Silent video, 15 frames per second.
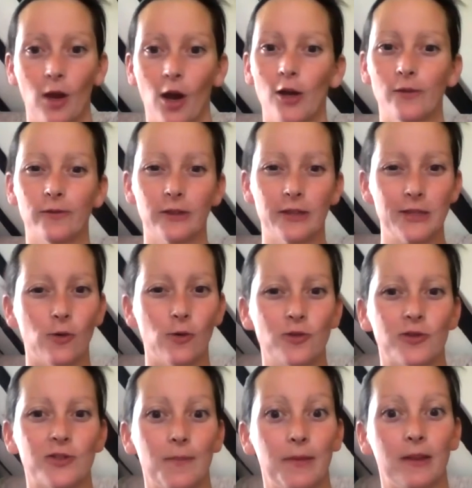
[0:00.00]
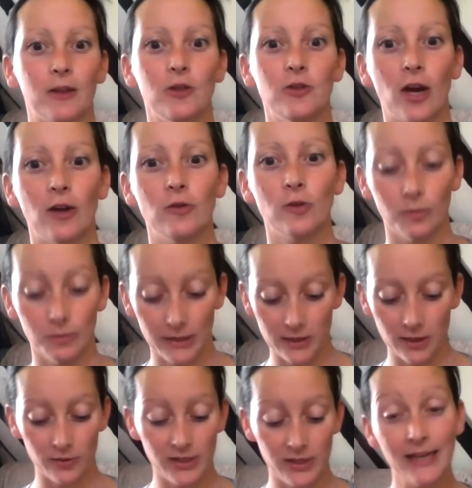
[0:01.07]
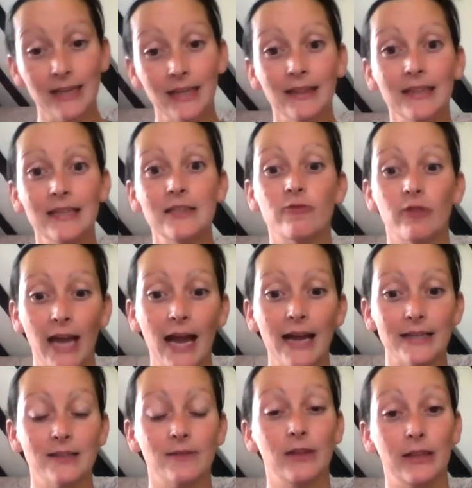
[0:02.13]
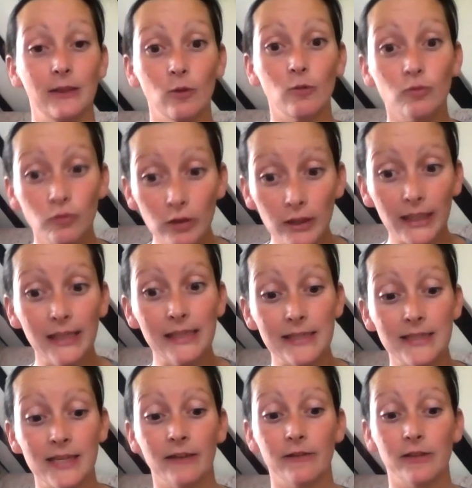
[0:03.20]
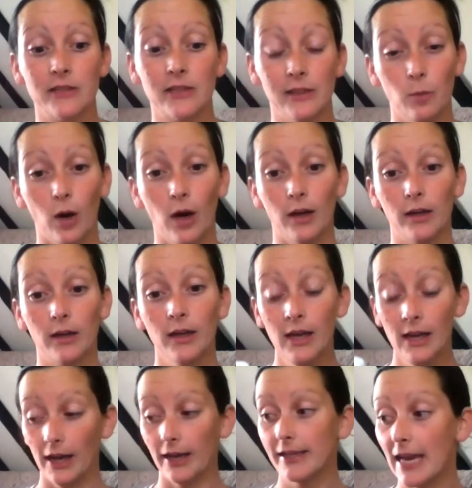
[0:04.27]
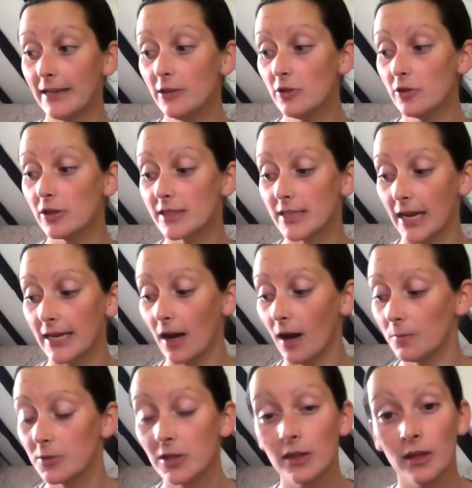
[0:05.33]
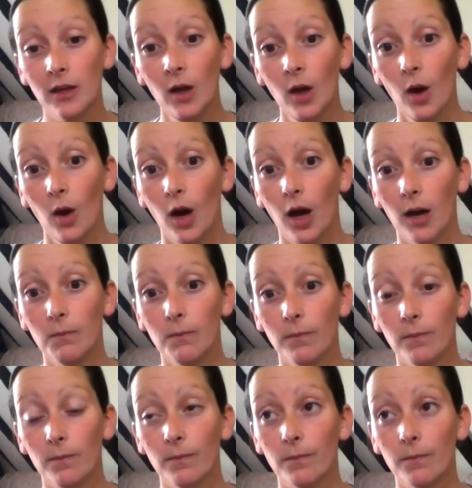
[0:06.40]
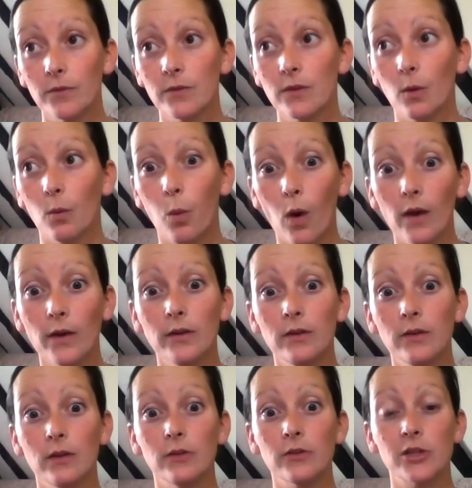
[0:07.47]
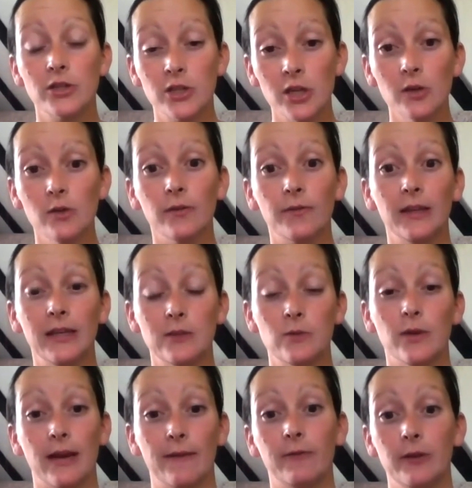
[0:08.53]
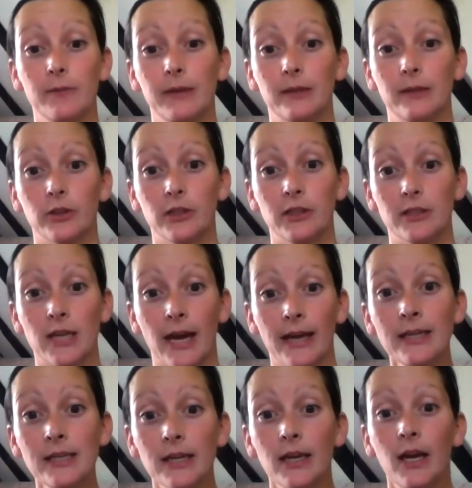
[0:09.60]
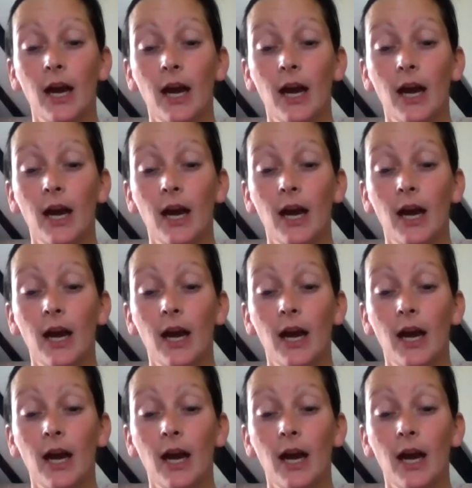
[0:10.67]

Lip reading: overindulge on something that you don't normally do. Taking these reactively really seriously work. Again, you can take up to 1 to 2 of these with every meal that you take.